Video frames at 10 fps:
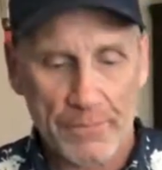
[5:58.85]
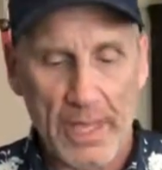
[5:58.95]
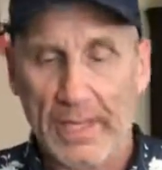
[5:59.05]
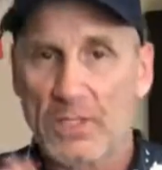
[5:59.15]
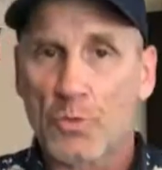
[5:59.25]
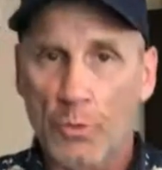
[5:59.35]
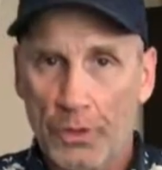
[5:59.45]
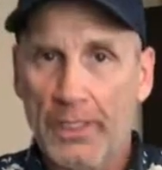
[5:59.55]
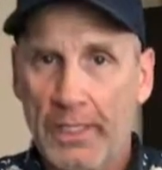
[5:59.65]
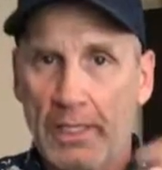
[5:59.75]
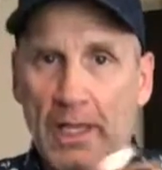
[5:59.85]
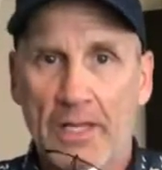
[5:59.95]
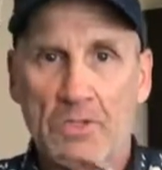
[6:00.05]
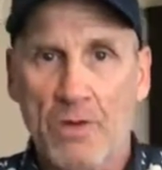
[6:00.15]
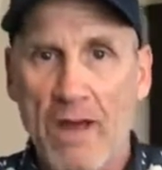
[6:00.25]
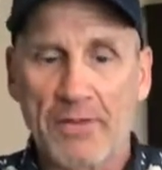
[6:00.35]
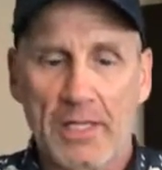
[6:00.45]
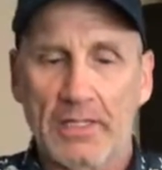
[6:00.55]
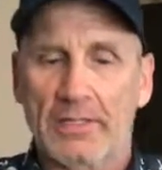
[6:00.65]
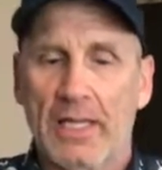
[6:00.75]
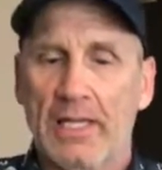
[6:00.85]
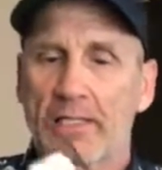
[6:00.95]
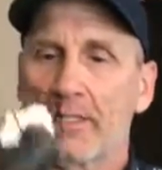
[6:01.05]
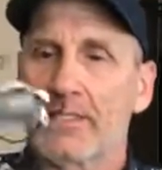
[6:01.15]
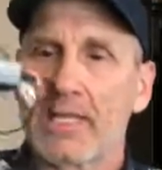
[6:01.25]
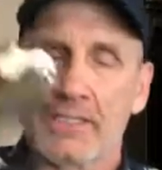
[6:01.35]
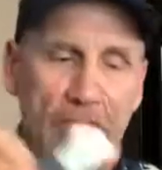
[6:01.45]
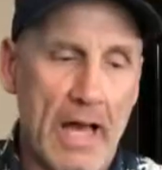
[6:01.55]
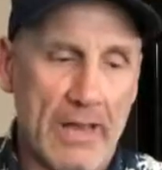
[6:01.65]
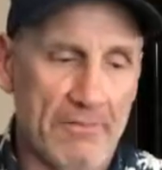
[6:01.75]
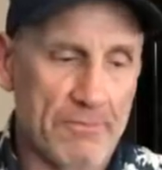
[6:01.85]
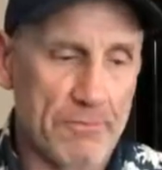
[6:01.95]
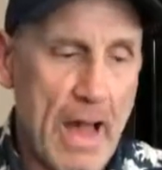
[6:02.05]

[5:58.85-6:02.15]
and it's really extravagant and takes a lot of